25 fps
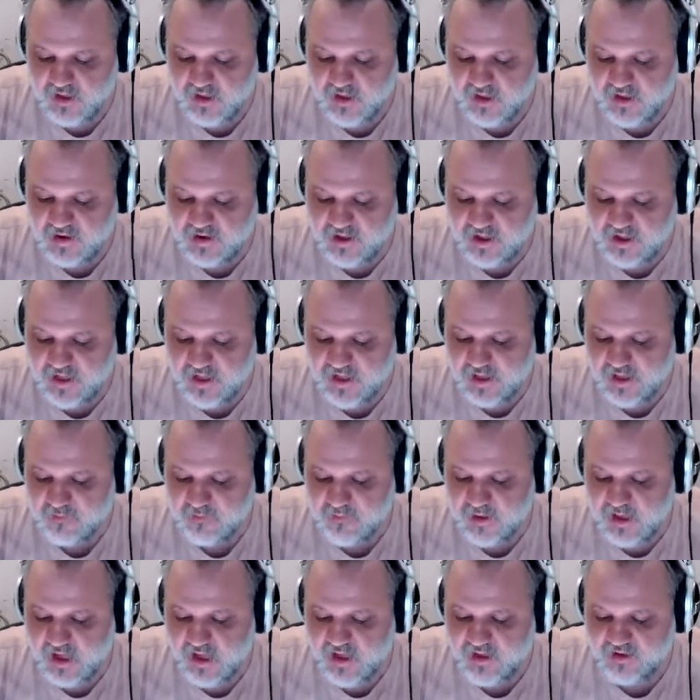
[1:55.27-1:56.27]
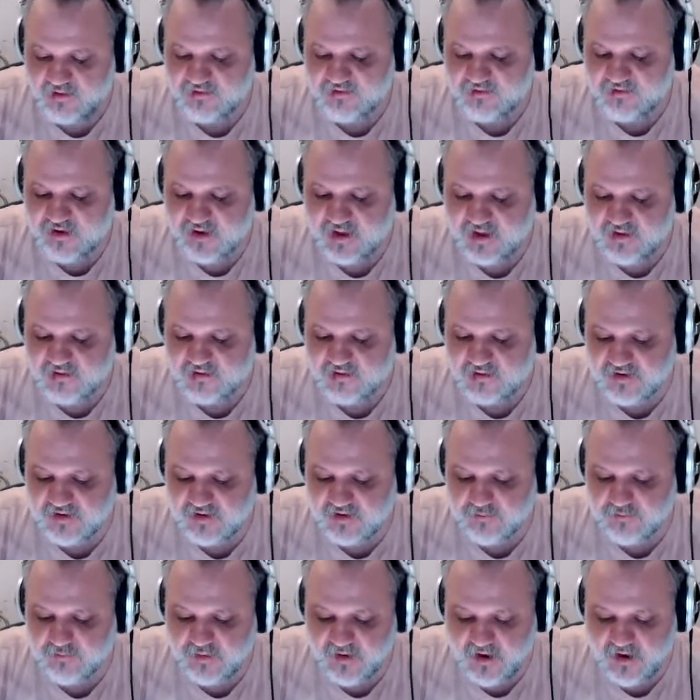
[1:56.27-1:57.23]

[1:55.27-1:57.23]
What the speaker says: and I am oxidizing it,